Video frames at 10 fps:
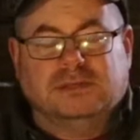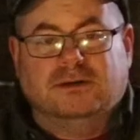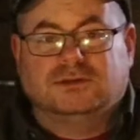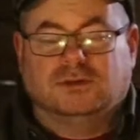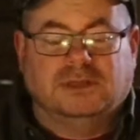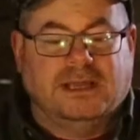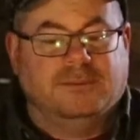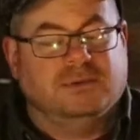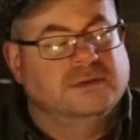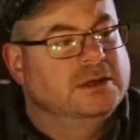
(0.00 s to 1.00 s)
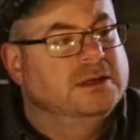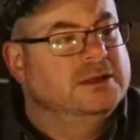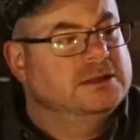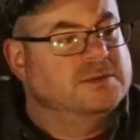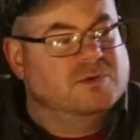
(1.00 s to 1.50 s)
household lamp.
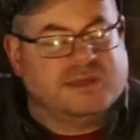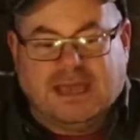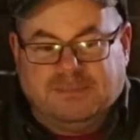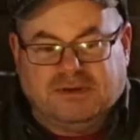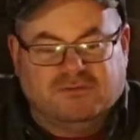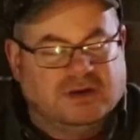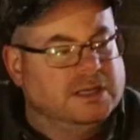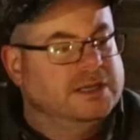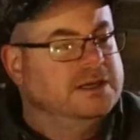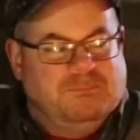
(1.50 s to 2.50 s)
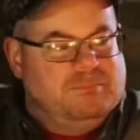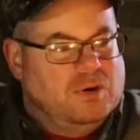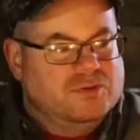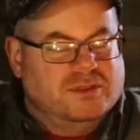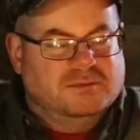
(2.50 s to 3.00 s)
They're both camping friendly.
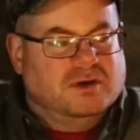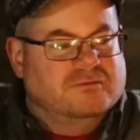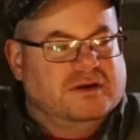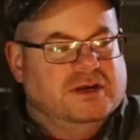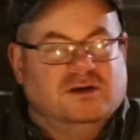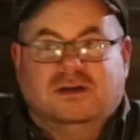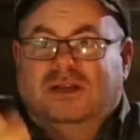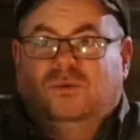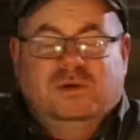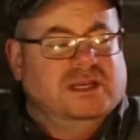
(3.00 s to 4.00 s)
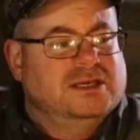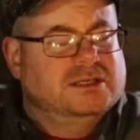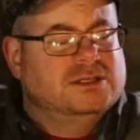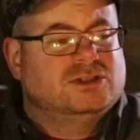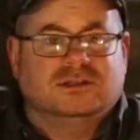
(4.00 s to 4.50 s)
Both of them are very good in windy
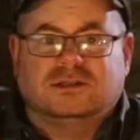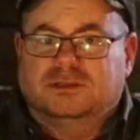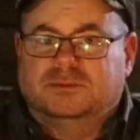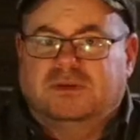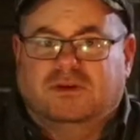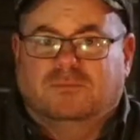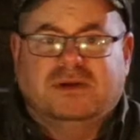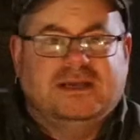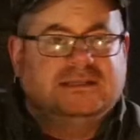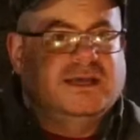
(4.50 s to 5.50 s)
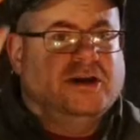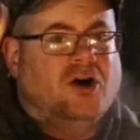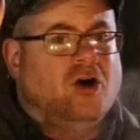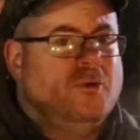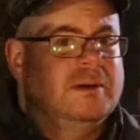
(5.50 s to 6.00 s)
conditions. There's a bit of a breeze. I
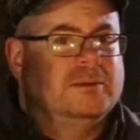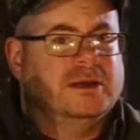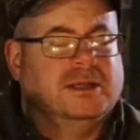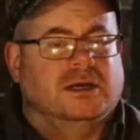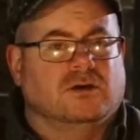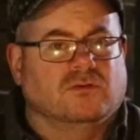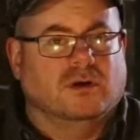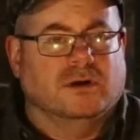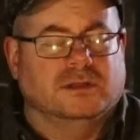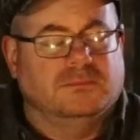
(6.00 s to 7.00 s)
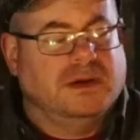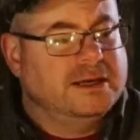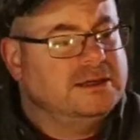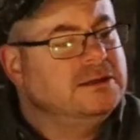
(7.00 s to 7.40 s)
hope I'm not getting a roar in the mic.